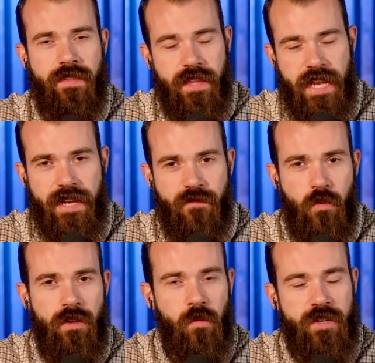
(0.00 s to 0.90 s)
the Negative
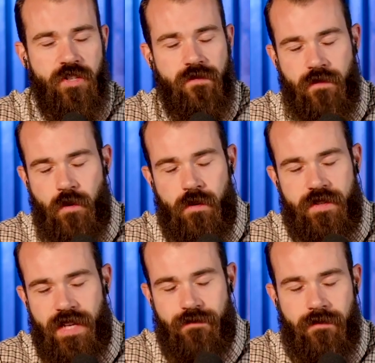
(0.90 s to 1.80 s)
World, which of
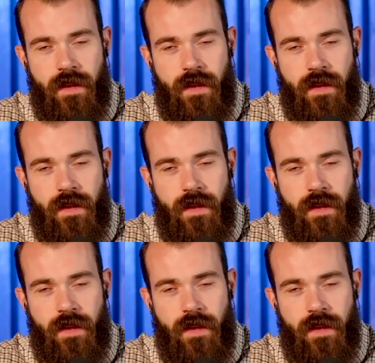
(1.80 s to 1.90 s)
course I